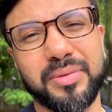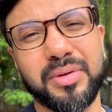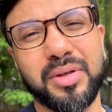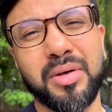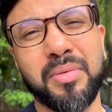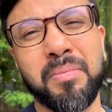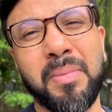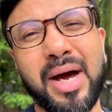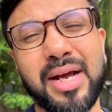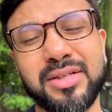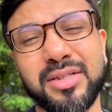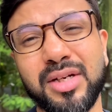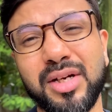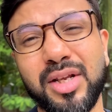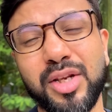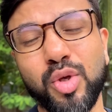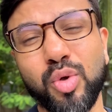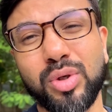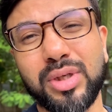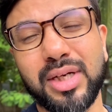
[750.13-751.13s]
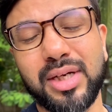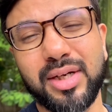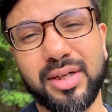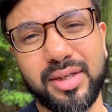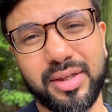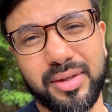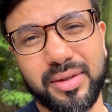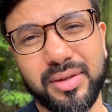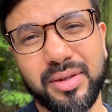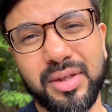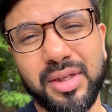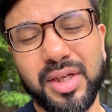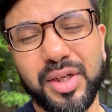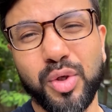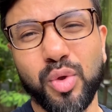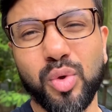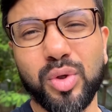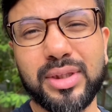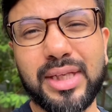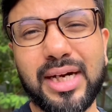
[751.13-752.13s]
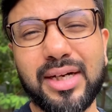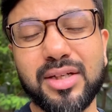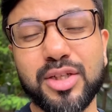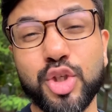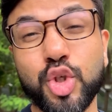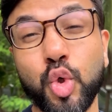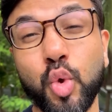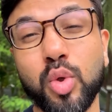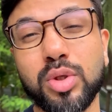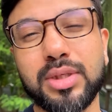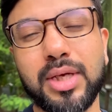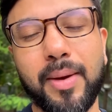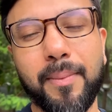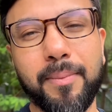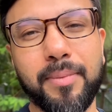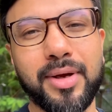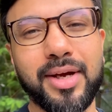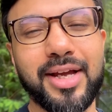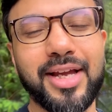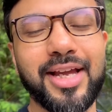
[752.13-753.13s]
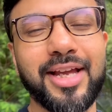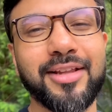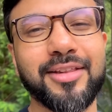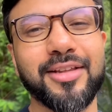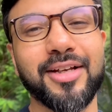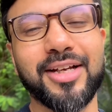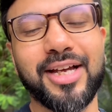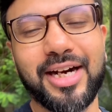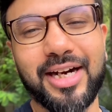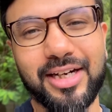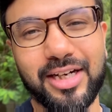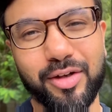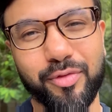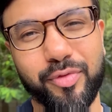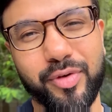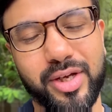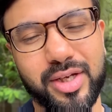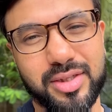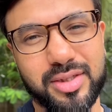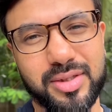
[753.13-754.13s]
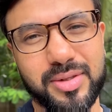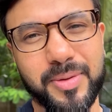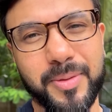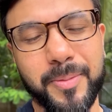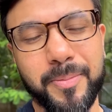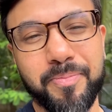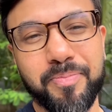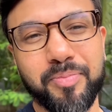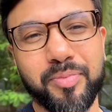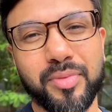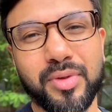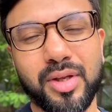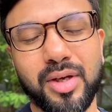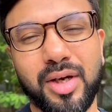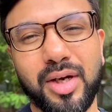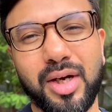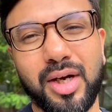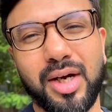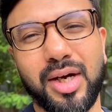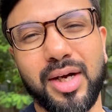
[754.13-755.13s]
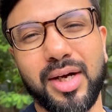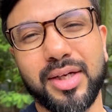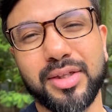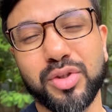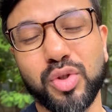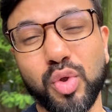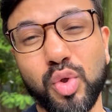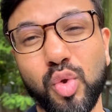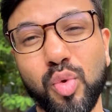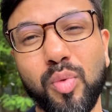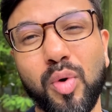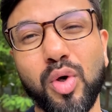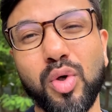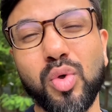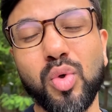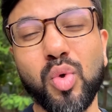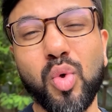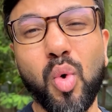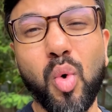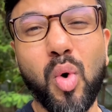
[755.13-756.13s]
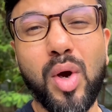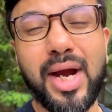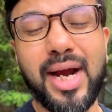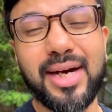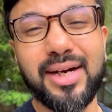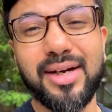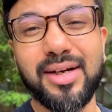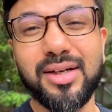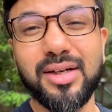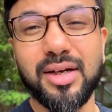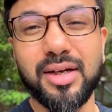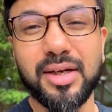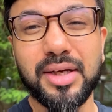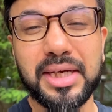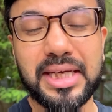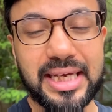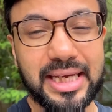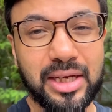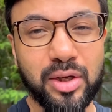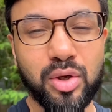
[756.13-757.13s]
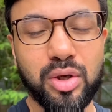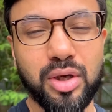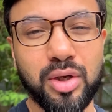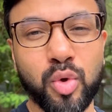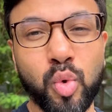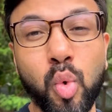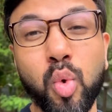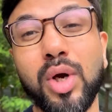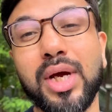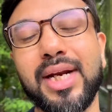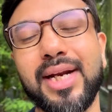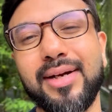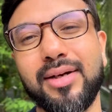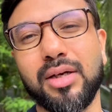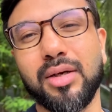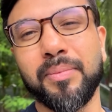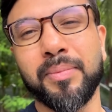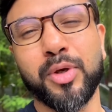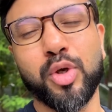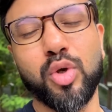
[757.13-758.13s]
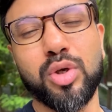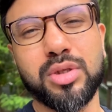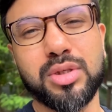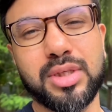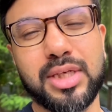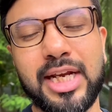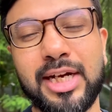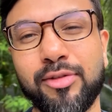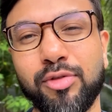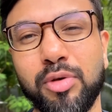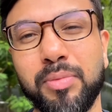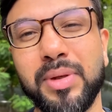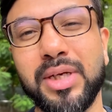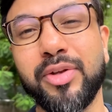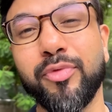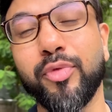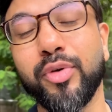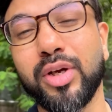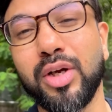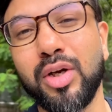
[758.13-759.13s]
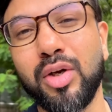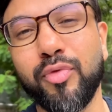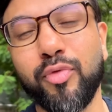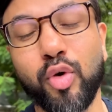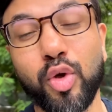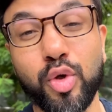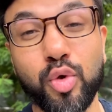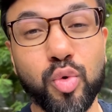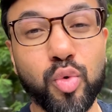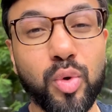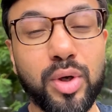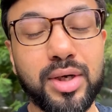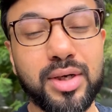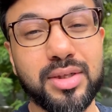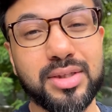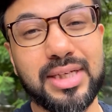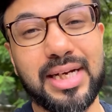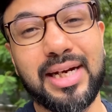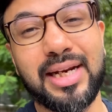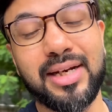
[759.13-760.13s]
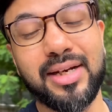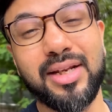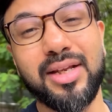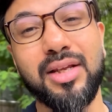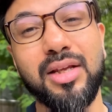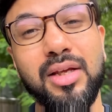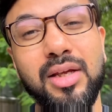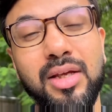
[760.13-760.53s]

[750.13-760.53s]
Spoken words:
marginal utility, that shows up in the current affairs. So you want to go ahead and Google it, because it will be difficult for you to understand any